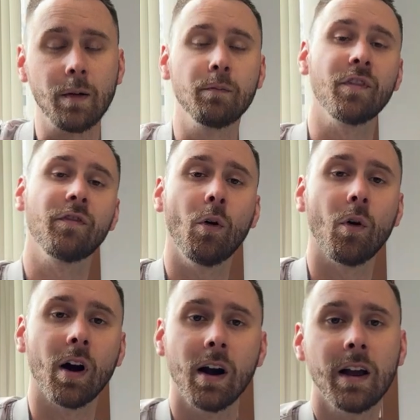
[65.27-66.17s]

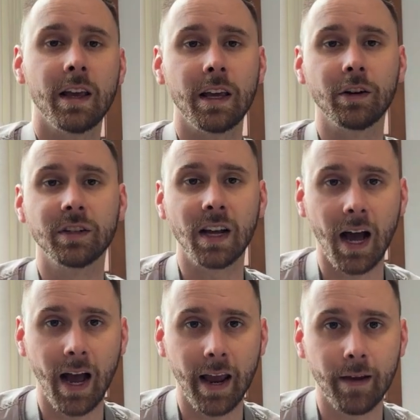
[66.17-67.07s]
before he could
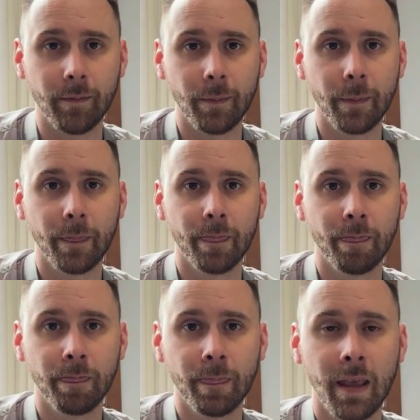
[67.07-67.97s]
die.
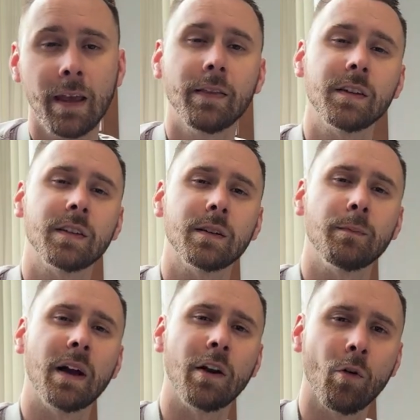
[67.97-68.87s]
This is a
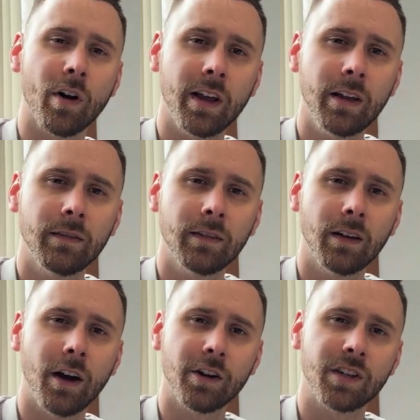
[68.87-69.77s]
minority
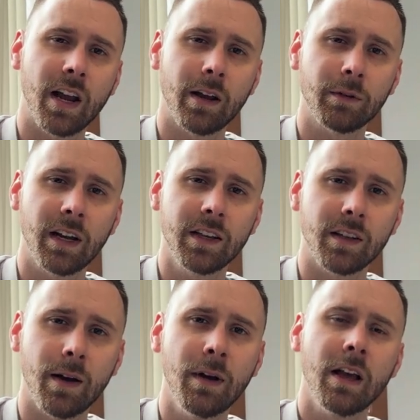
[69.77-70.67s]
understanding within
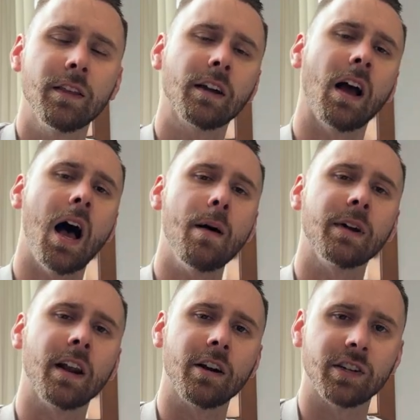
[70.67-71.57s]
Islam. The
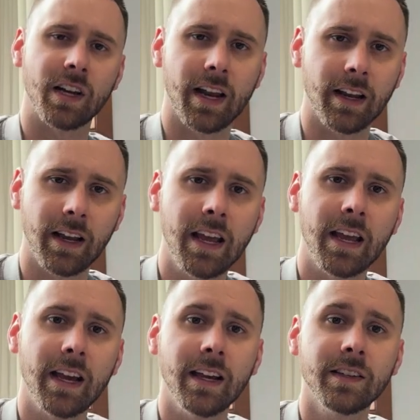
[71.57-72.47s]
common understanding
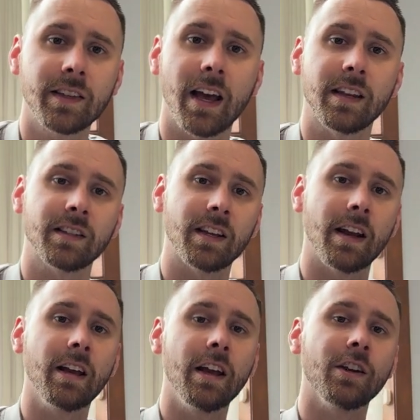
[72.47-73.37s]
is that
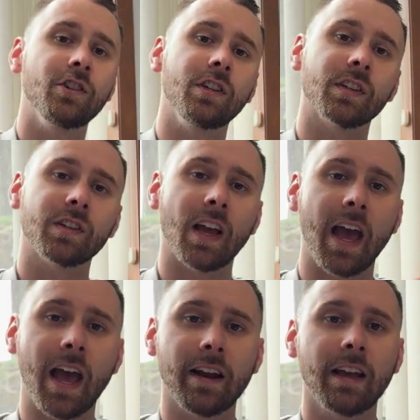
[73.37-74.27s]
instead Jesus
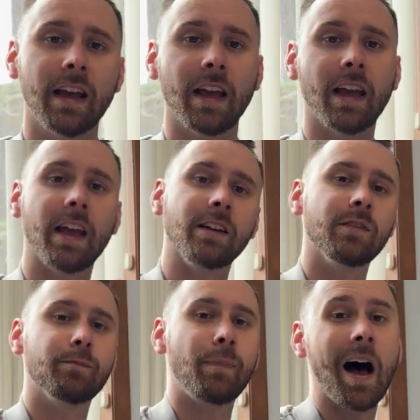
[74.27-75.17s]
had a
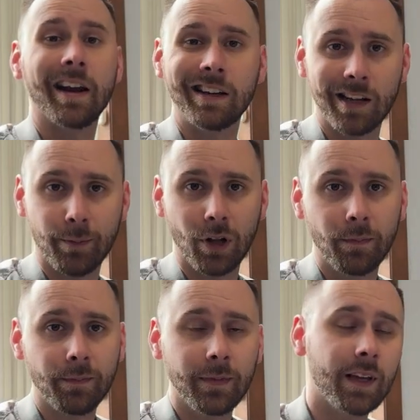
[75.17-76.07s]
body double,
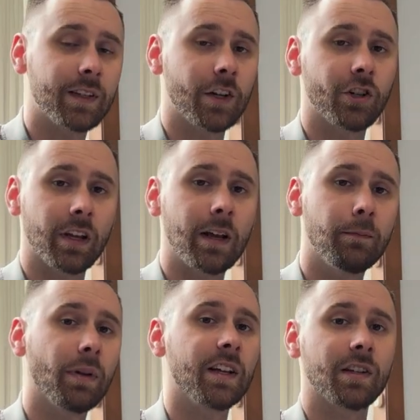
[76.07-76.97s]
essentially,
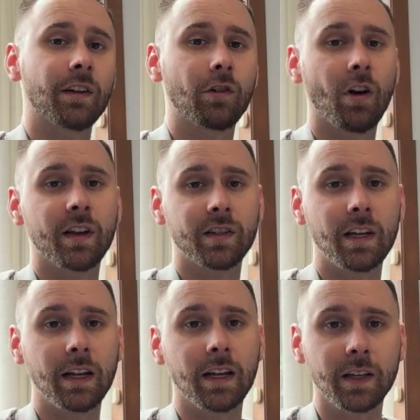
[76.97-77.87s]
placed on the cross
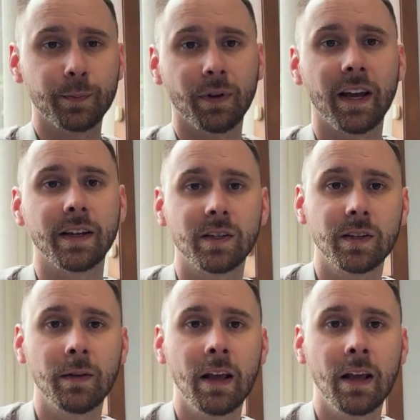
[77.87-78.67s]
in his place.